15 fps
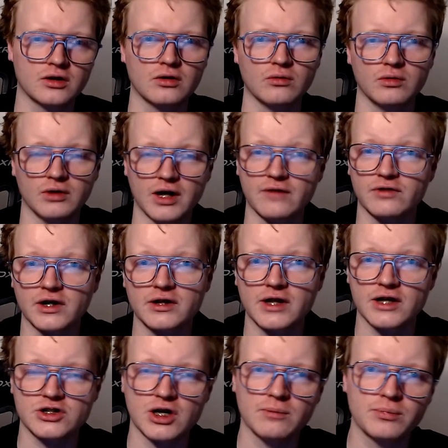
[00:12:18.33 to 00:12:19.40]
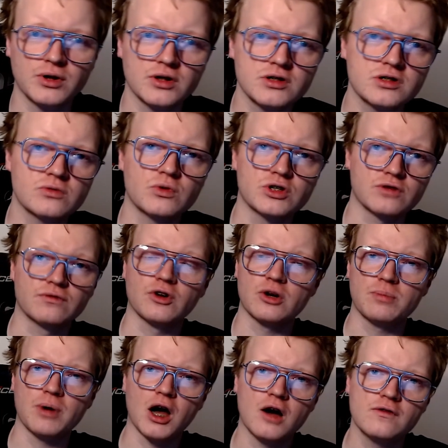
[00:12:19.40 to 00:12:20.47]
leveling their champions, which are very
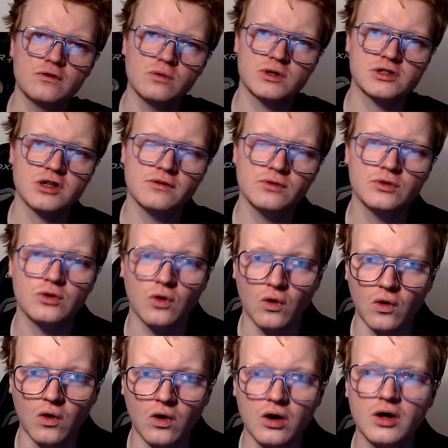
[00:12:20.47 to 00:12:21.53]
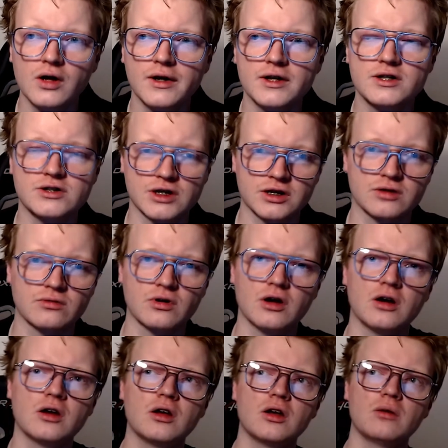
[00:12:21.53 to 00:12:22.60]
powerful once leveled, or
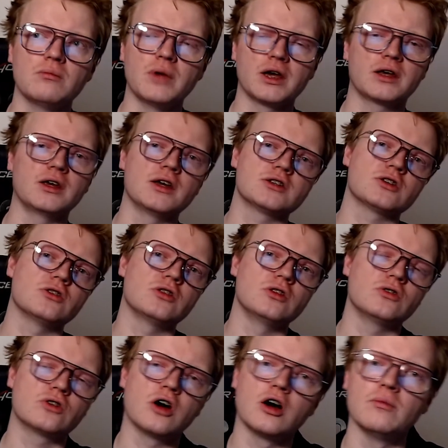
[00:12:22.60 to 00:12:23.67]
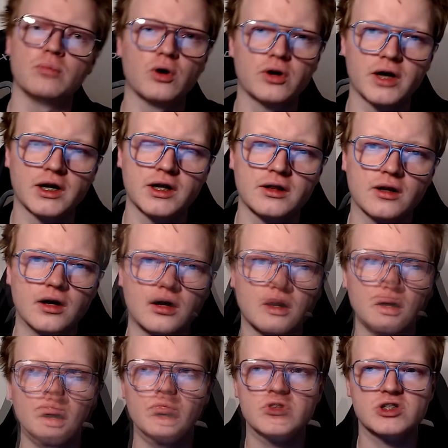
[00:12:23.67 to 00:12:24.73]
Cythria making it so that you can't block anything.
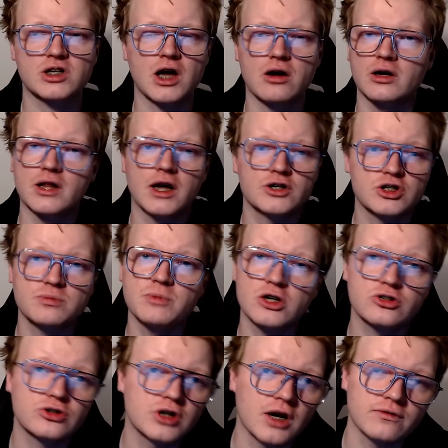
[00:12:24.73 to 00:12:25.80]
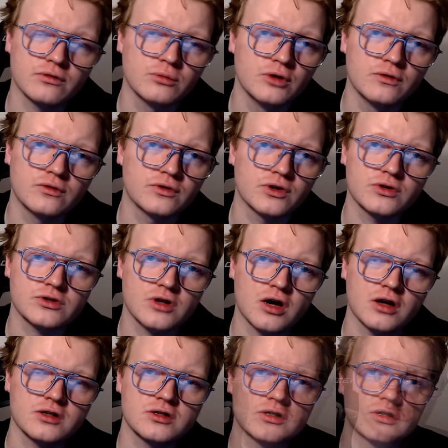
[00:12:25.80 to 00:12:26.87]
To counter that, just make sure you have removal for those
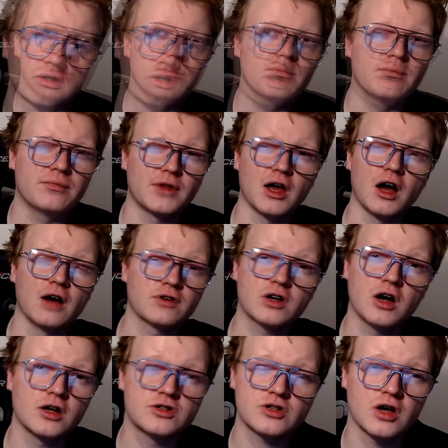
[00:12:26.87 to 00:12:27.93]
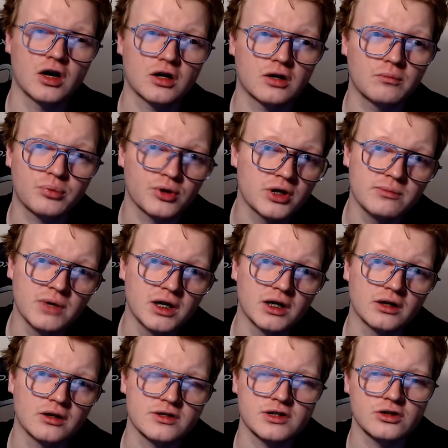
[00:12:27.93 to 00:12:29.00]
cards. Their other cards are pretty
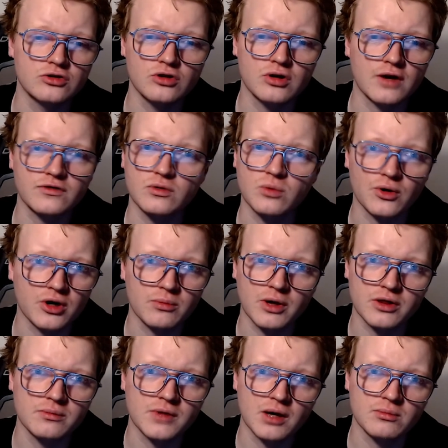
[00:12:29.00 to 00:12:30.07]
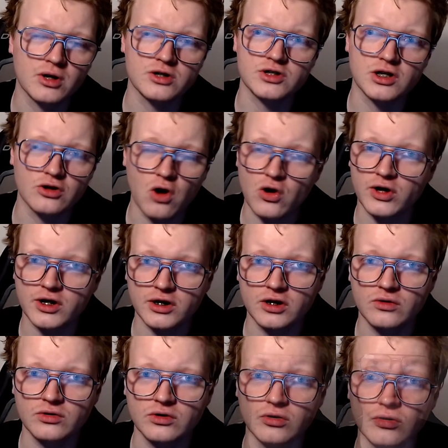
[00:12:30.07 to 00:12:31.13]
meaningless, that you don't have to worry about them that much. They're not going to kill
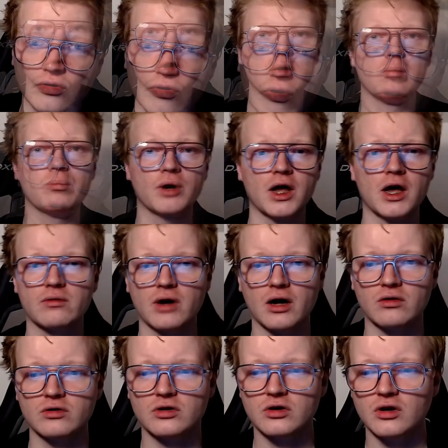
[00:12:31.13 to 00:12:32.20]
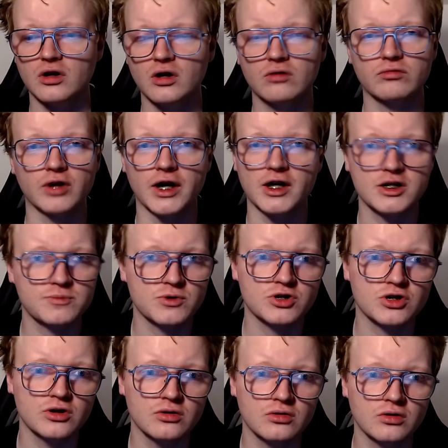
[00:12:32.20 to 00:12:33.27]
you. Play around Relentless
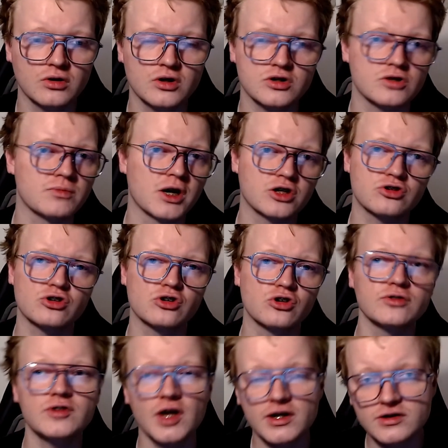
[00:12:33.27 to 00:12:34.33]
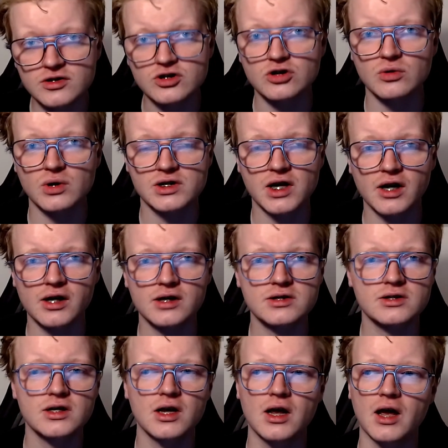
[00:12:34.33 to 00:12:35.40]
Pursuit, so make sure you're not dead to 2 attacks,
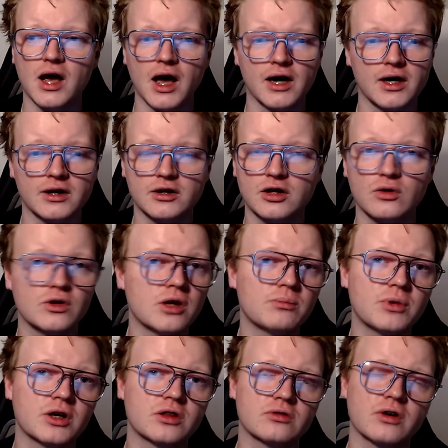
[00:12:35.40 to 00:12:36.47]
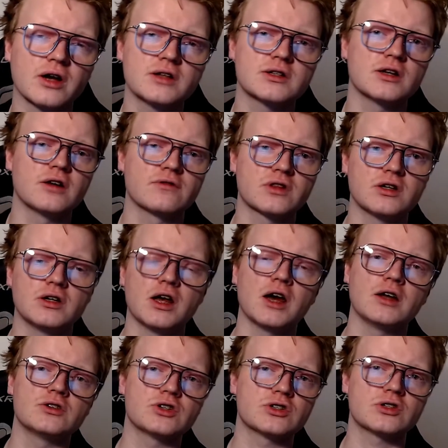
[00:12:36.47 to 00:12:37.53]
and then kill their big threats, and other than that,
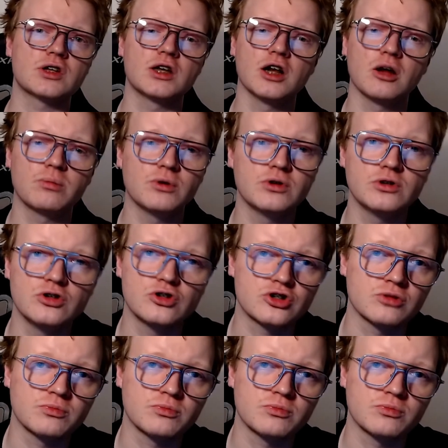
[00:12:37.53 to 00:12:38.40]
just heal up and you should be